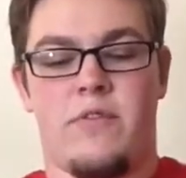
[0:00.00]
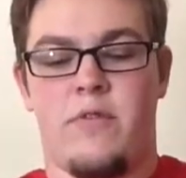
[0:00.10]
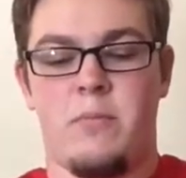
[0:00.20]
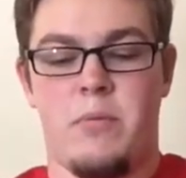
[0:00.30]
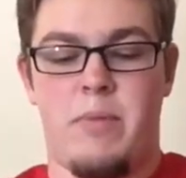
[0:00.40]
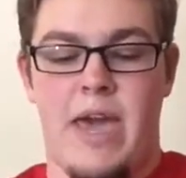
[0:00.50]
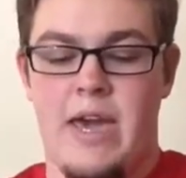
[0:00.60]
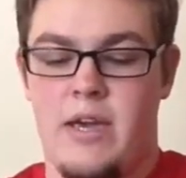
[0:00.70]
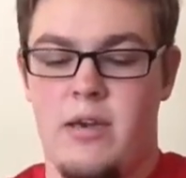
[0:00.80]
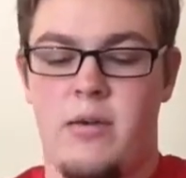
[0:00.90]
it from the
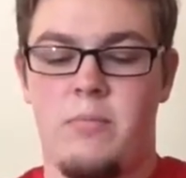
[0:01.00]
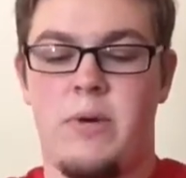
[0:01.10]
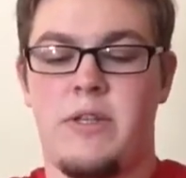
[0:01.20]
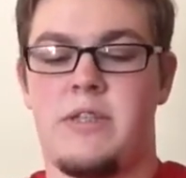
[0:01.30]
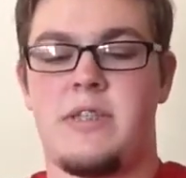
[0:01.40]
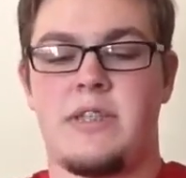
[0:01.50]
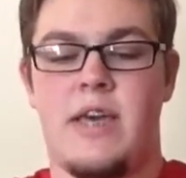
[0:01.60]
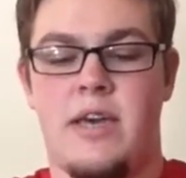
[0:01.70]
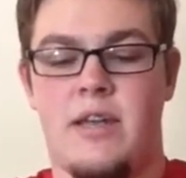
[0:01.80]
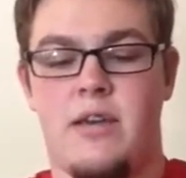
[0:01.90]
back, but
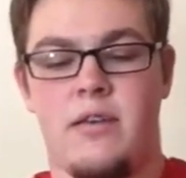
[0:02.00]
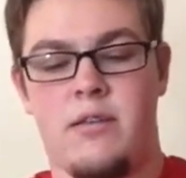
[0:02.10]
instead